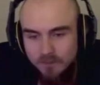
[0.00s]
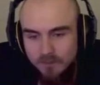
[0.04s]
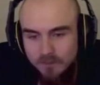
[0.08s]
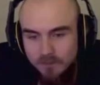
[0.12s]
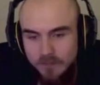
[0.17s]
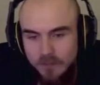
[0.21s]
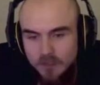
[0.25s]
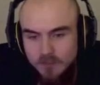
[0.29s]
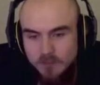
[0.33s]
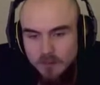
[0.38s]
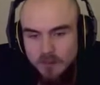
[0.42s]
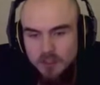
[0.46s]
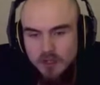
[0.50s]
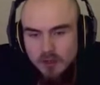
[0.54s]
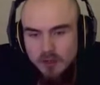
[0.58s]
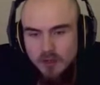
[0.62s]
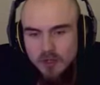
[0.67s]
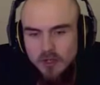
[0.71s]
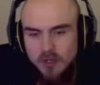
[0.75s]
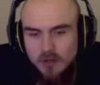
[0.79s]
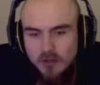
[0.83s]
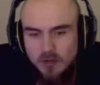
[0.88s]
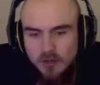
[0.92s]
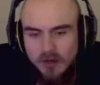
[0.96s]
Especially
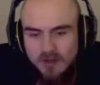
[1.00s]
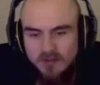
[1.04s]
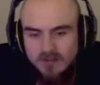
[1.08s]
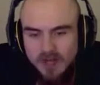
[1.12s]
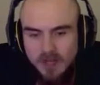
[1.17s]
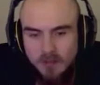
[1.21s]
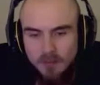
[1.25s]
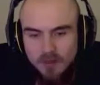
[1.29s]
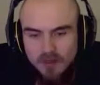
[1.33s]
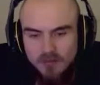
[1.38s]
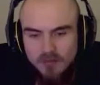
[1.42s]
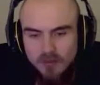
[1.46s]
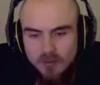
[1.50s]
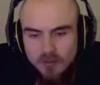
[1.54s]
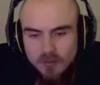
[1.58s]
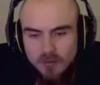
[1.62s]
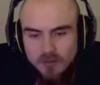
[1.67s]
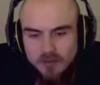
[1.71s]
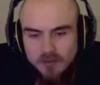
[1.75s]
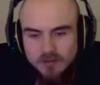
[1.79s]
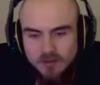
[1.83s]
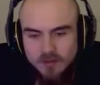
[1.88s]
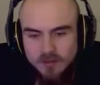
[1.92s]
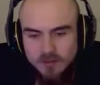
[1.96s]
when you don't have that many
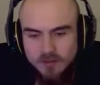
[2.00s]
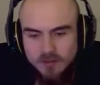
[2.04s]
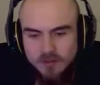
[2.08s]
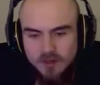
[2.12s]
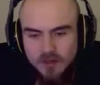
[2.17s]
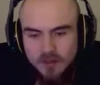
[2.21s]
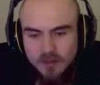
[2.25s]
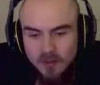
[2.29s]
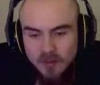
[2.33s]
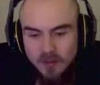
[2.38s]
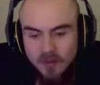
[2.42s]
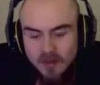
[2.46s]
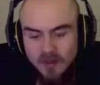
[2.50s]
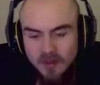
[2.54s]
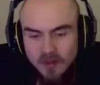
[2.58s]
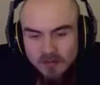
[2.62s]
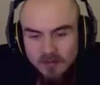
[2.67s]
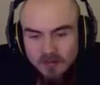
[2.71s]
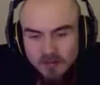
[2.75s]
viewers interested in it.